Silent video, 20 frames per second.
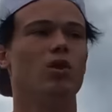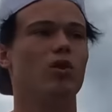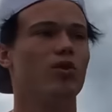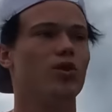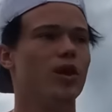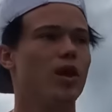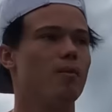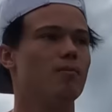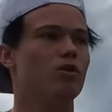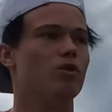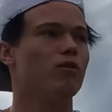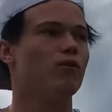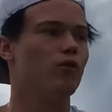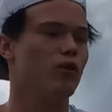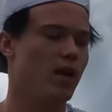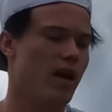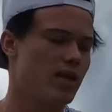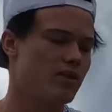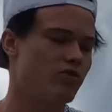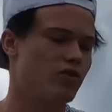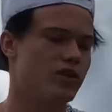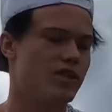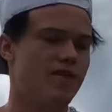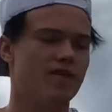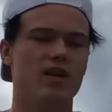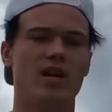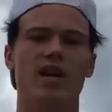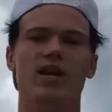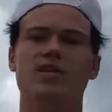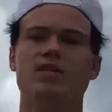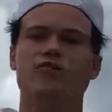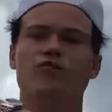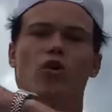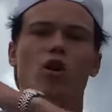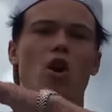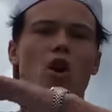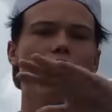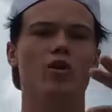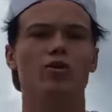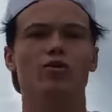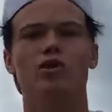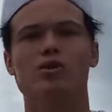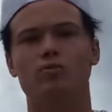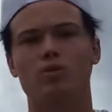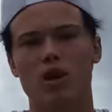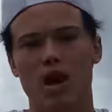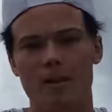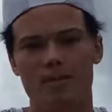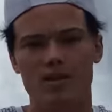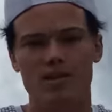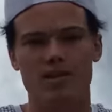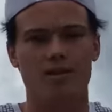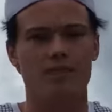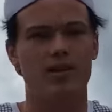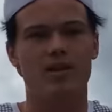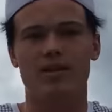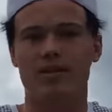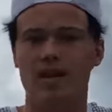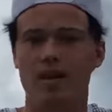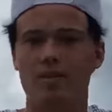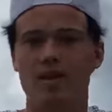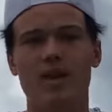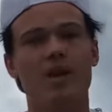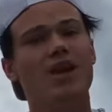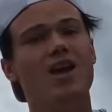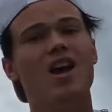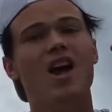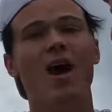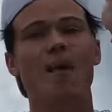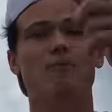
little thing I'm doing for you guys for 7 days for all the new subscribers and everybody that's coming in.